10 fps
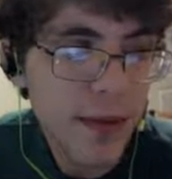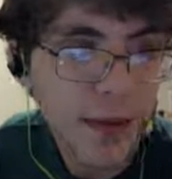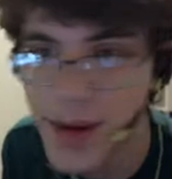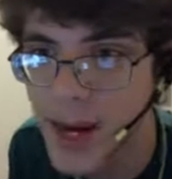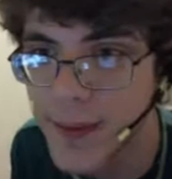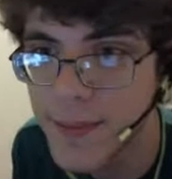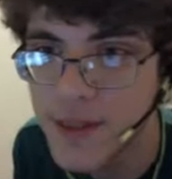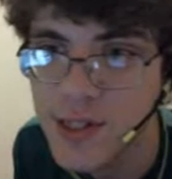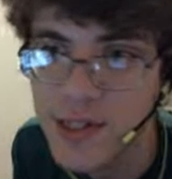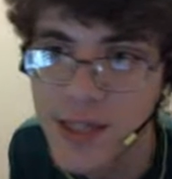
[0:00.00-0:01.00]
what I
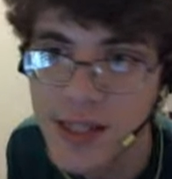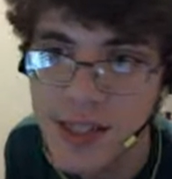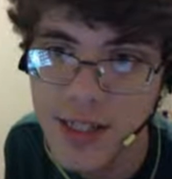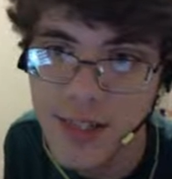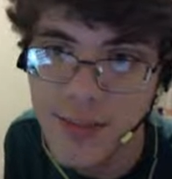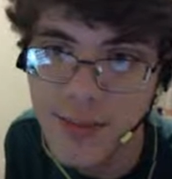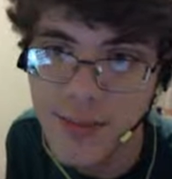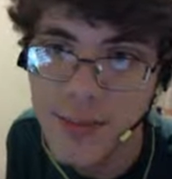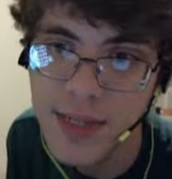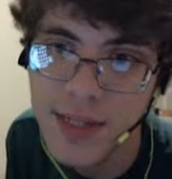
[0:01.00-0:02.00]
personally like to do
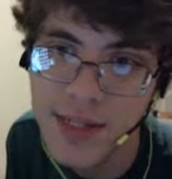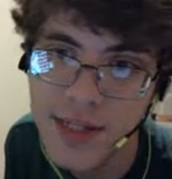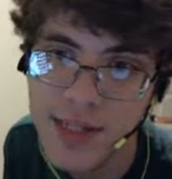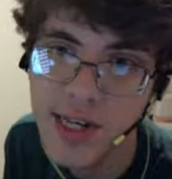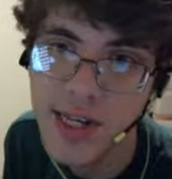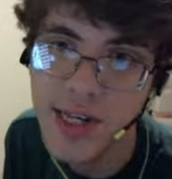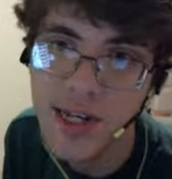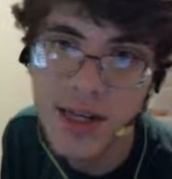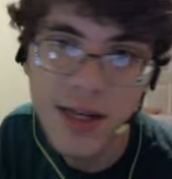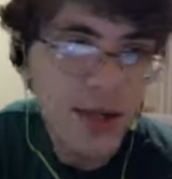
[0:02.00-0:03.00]
is
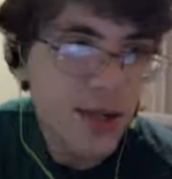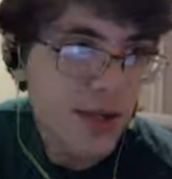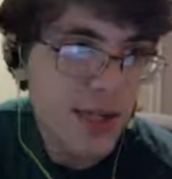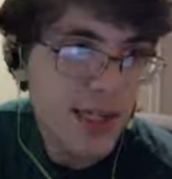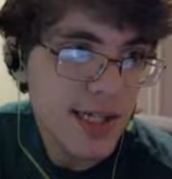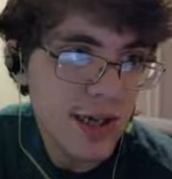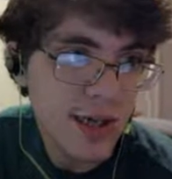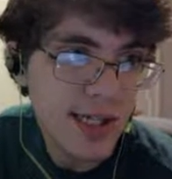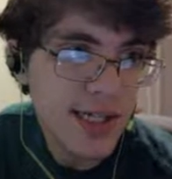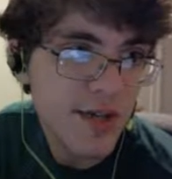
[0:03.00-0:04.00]
utilize all
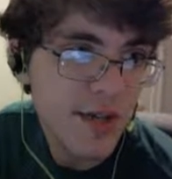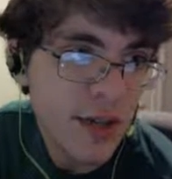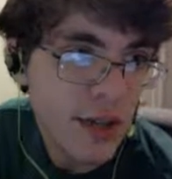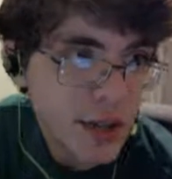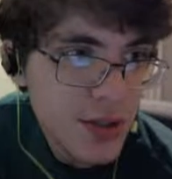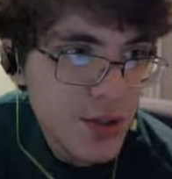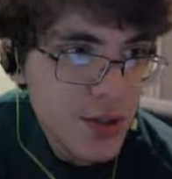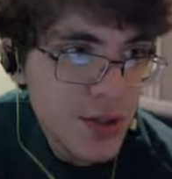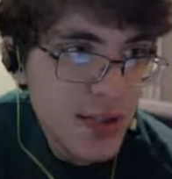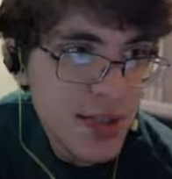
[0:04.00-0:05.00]
these different little
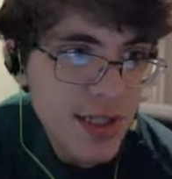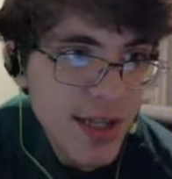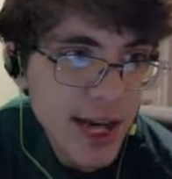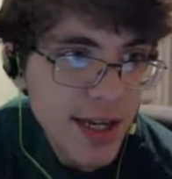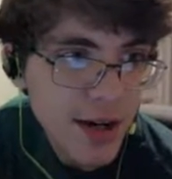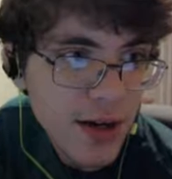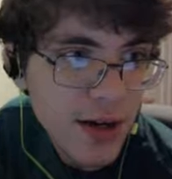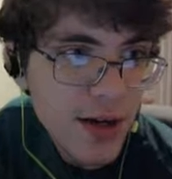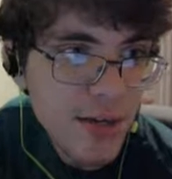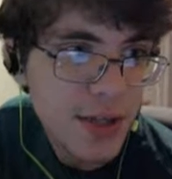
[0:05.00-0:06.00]
tools on the side here,
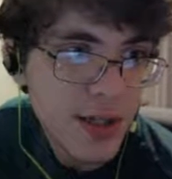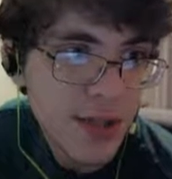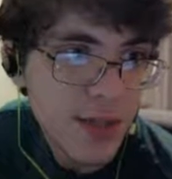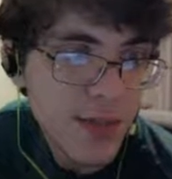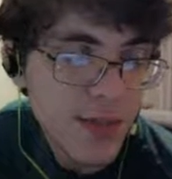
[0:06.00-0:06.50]
in particular the